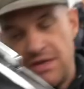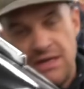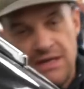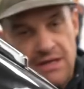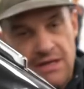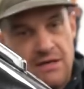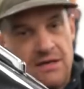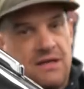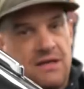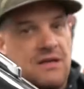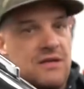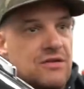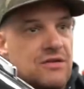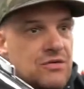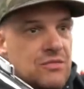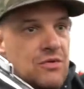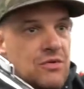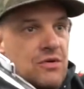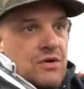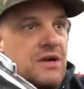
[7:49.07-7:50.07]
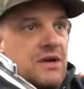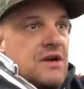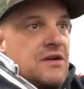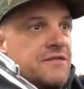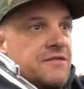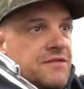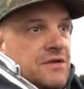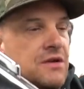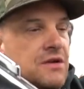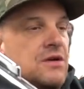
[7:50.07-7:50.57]
right here, get a little more
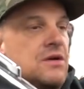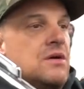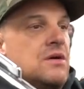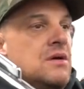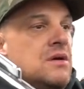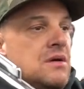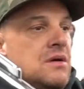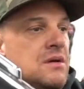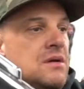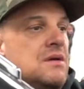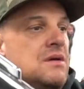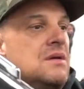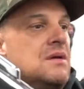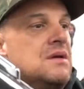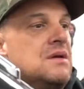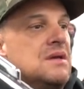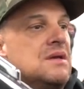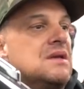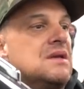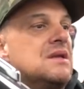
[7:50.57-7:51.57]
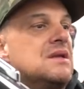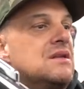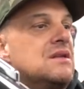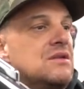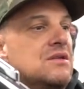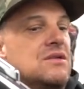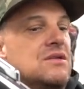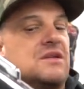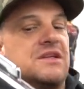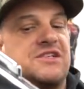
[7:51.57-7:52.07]
airflow, get a
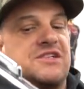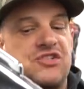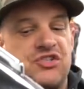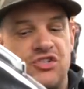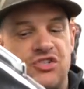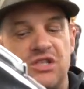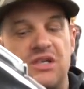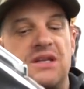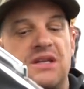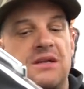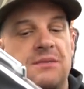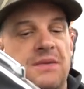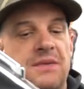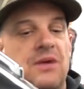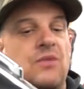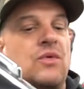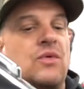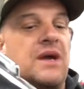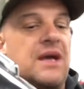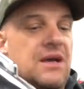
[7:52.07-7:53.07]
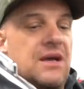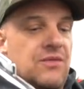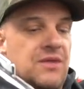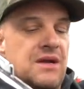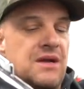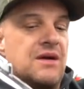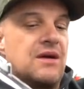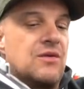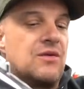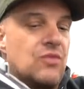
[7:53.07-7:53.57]
little less shit in my way when
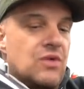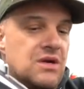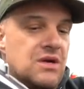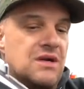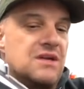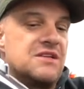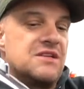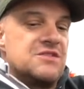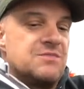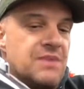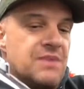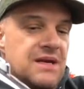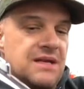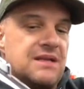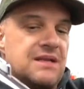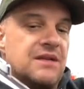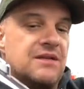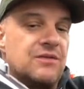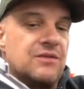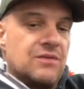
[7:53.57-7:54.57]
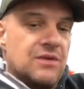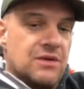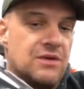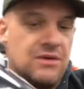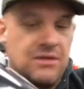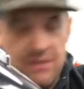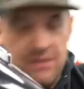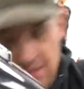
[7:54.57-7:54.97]
I gotta work on this bike down the road.